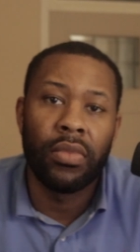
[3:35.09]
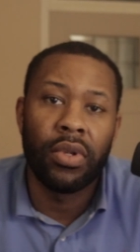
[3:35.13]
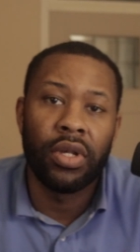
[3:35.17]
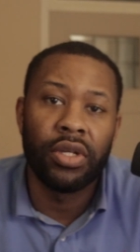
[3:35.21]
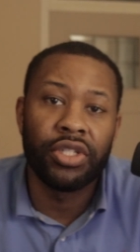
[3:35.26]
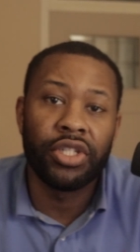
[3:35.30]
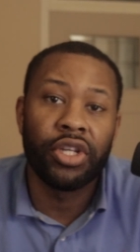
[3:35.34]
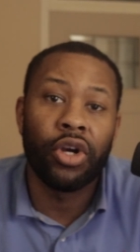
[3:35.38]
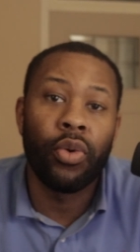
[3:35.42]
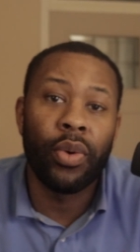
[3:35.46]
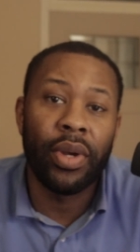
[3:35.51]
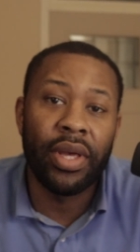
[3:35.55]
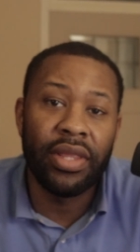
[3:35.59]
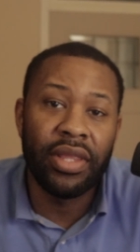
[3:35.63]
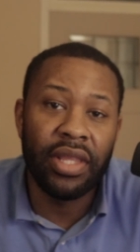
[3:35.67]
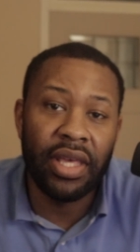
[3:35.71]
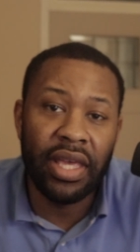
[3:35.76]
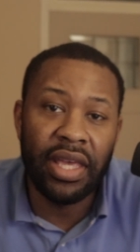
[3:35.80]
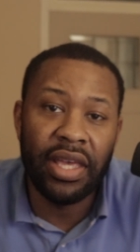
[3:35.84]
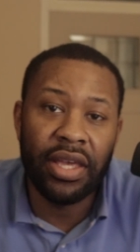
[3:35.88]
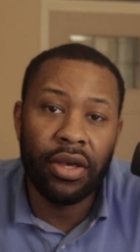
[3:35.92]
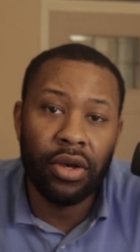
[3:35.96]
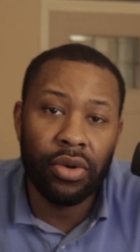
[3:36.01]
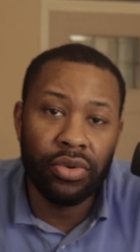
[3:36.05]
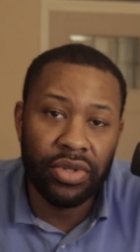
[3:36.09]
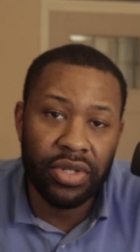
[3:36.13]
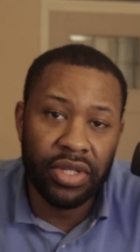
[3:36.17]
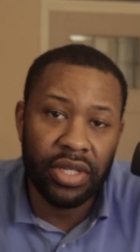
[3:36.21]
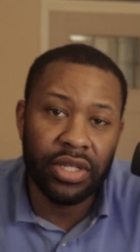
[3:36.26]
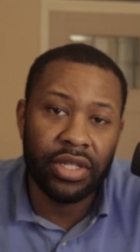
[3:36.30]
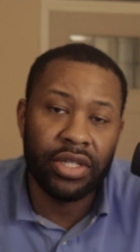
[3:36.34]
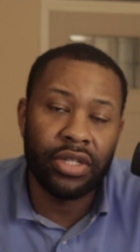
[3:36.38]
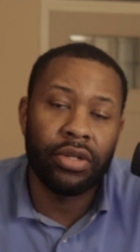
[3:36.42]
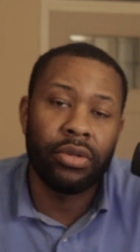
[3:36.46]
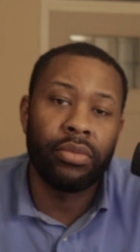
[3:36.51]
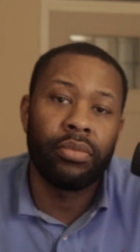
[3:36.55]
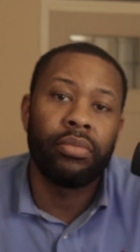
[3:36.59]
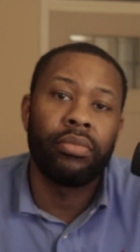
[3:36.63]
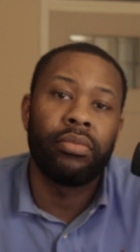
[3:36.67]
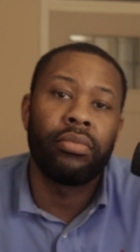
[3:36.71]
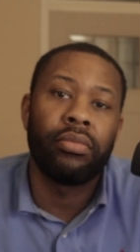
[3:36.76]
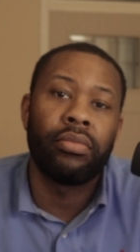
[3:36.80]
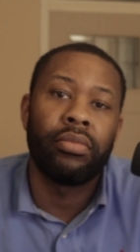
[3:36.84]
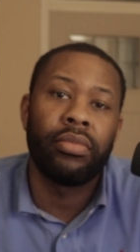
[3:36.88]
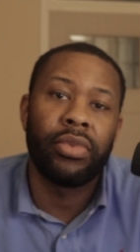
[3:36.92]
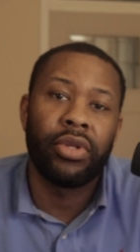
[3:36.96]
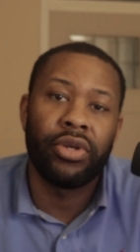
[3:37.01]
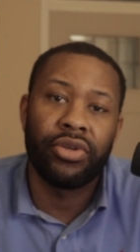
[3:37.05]
So in the ecosystem,
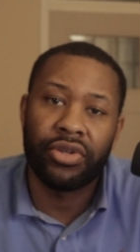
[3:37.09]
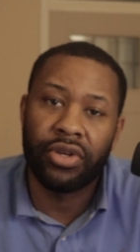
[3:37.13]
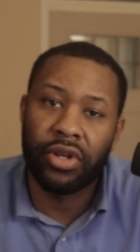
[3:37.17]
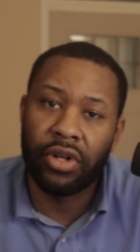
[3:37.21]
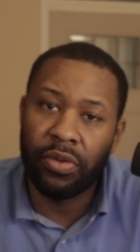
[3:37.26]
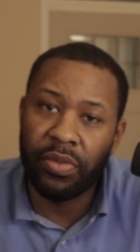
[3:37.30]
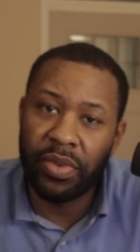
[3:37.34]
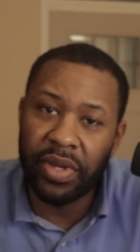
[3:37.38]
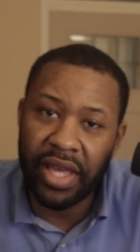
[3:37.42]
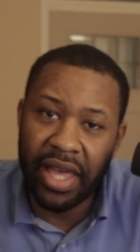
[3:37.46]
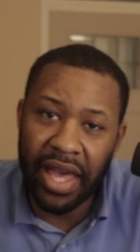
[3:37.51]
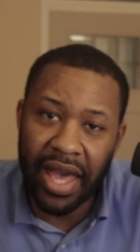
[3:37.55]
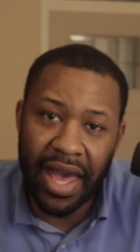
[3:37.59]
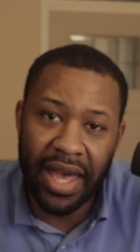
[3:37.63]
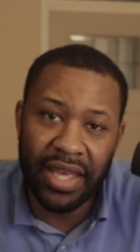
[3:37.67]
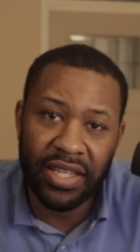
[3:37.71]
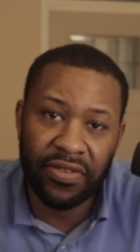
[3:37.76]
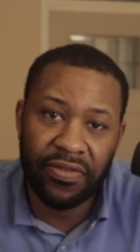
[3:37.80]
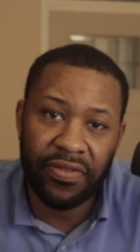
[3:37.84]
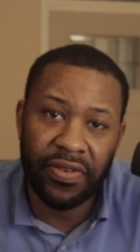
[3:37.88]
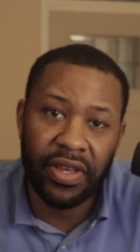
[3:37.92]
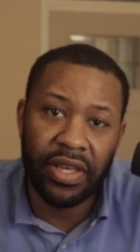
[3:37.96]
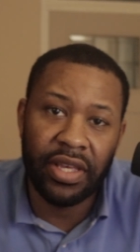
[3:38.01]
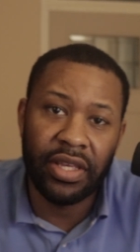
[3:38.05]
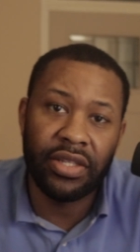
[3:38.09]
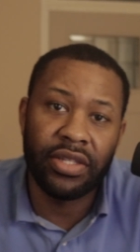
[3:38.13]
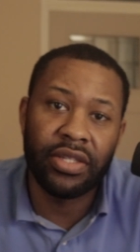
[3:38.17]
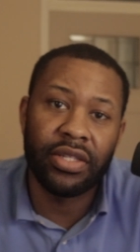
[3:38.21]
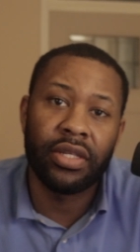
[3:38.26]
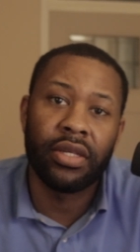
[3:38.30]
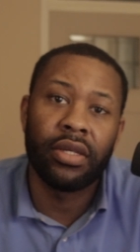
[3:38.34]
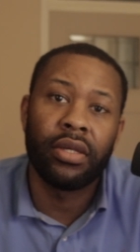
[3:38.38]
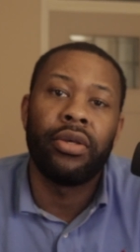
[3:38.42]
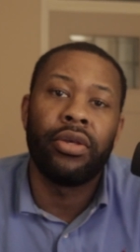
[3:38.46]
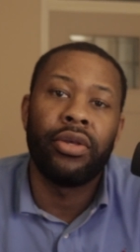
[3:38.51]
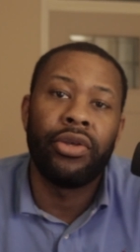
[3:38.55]
there's going to be gas fees.